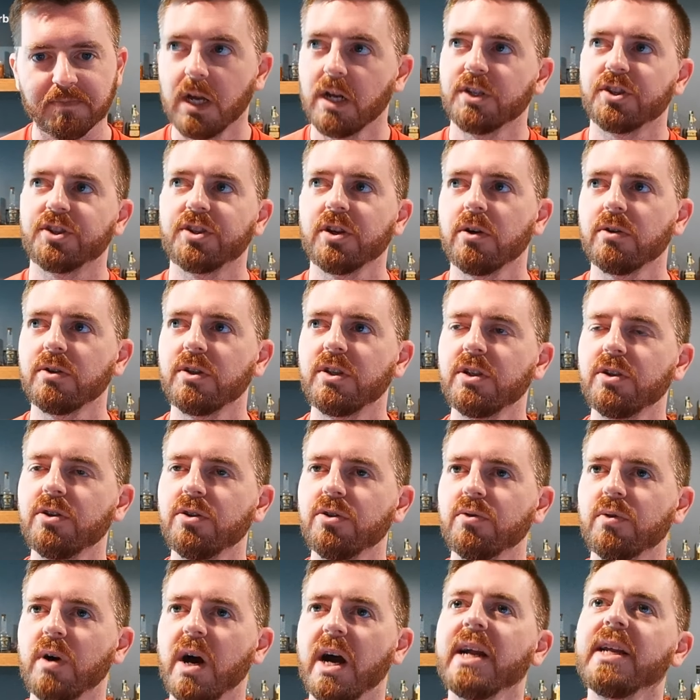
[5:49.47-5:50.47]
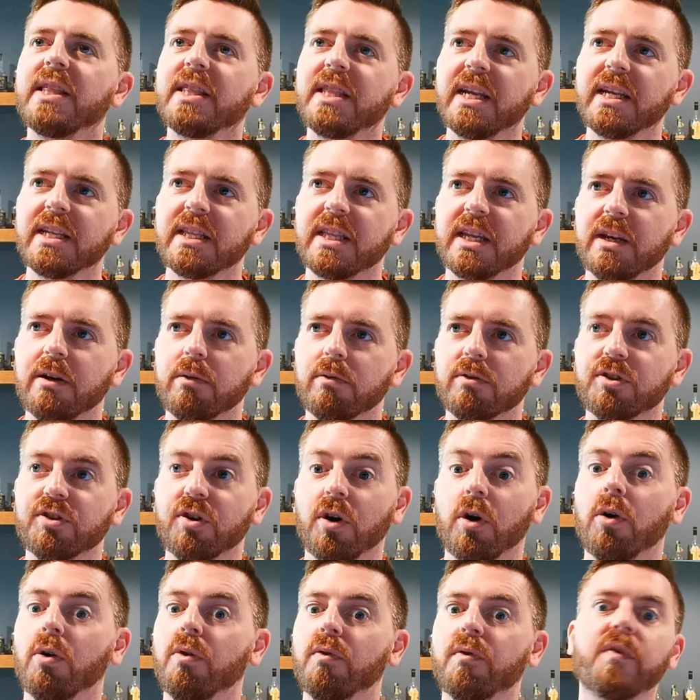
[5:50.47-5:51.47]
So do I think that it was
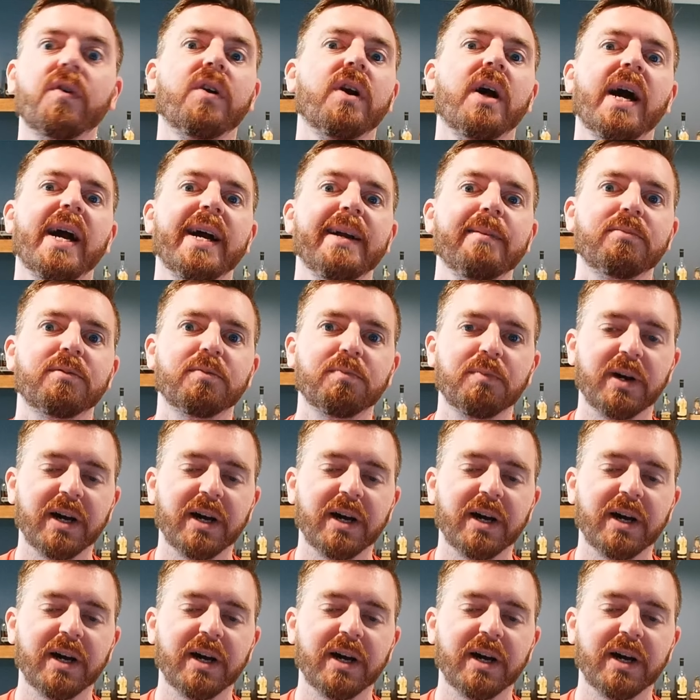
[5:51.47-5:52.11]
overhyped